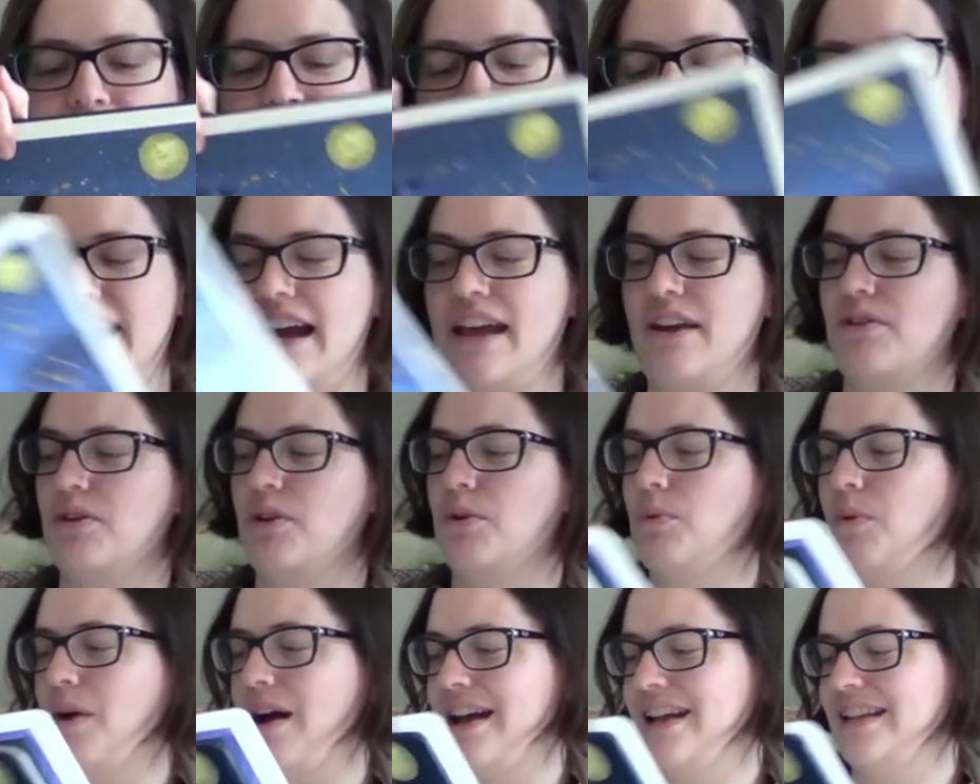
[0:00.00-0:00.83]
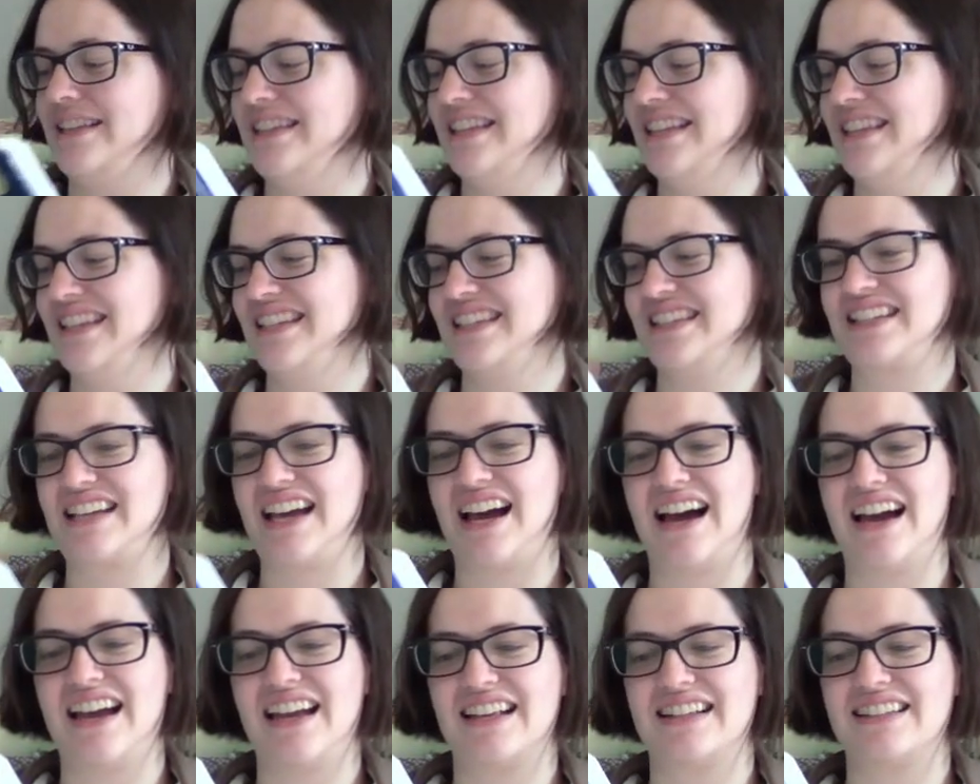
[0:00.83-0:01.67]
Like, I don't know why it's in the
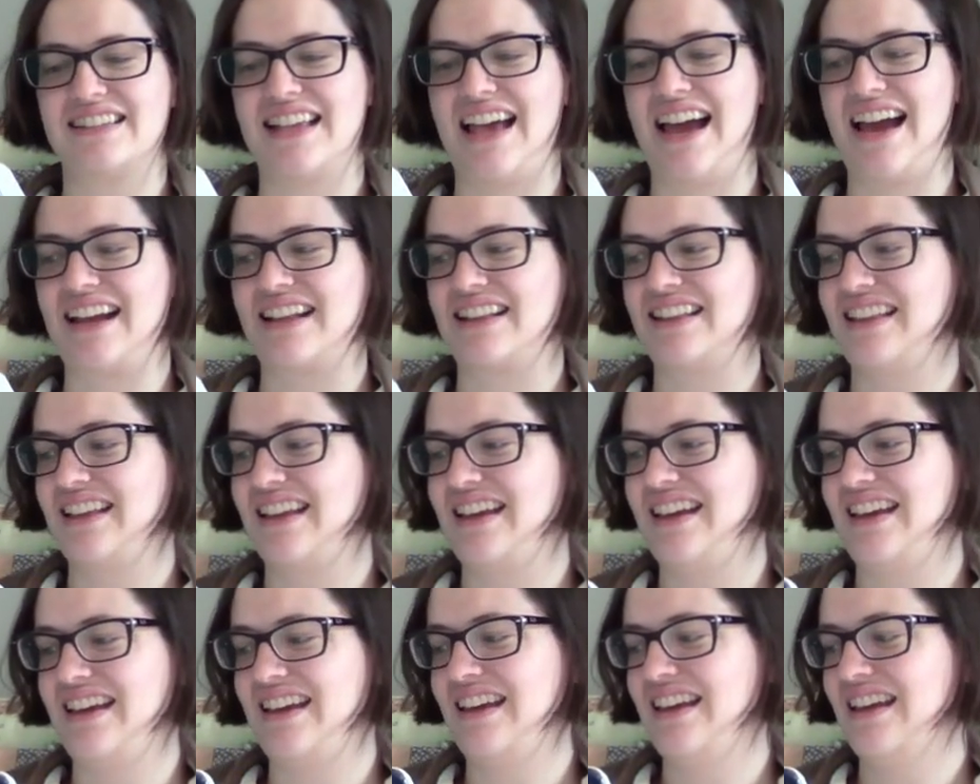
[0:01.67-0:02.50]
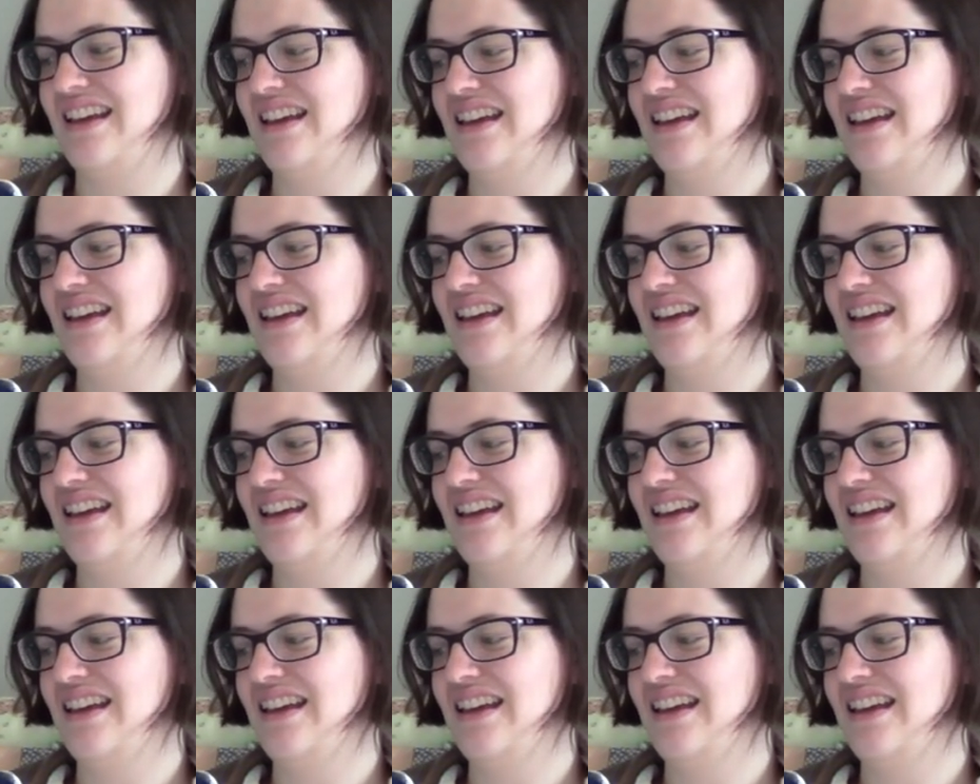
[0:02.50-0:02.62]
sky exactly.